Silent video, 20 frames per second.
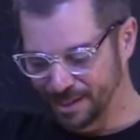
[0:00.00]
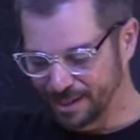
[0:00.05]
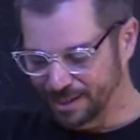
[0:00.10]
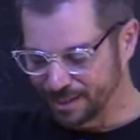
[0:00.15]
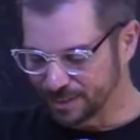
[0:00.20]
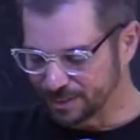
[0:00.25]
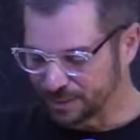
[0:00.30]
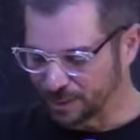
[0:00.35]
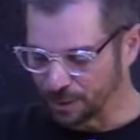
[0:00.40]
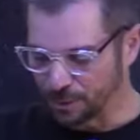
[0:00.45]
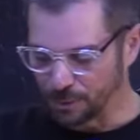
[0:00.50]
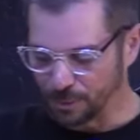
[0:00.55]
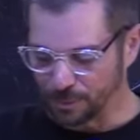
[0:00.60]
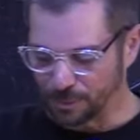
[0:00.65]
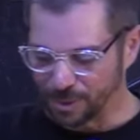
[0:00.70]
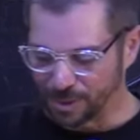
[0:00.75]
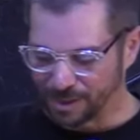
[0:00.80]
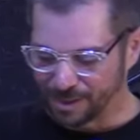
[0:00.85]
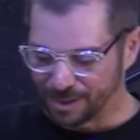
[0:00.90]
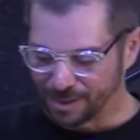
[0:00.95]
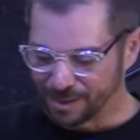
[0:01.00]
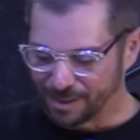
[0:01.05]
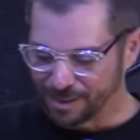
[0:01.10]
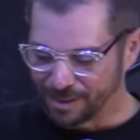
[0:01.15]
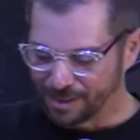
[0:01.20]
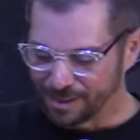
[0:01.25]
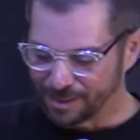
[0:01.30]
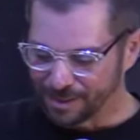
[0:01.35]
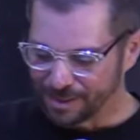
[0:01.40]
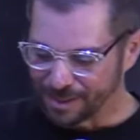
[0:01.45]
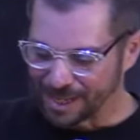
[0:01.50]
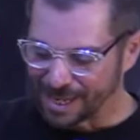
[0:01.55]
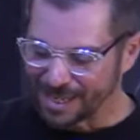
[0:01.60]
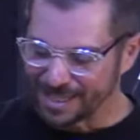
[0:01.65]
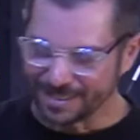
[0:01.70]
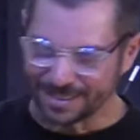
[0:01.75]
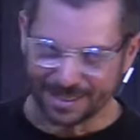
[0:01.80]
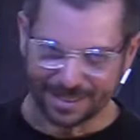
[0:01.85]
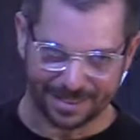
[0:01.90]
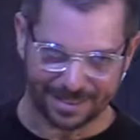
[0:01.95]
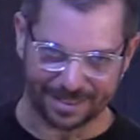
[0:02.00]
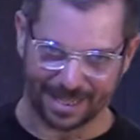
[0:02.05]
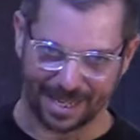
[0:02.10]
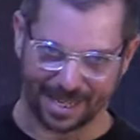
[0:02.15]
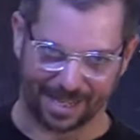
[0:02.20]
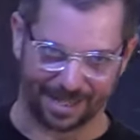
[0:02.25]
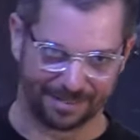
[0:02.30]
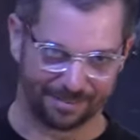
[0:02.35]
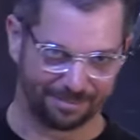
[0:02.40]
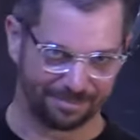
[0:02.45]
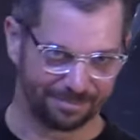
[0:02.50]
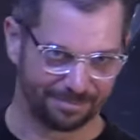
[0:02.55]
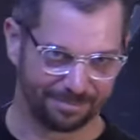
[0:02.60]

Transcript: So, as I said,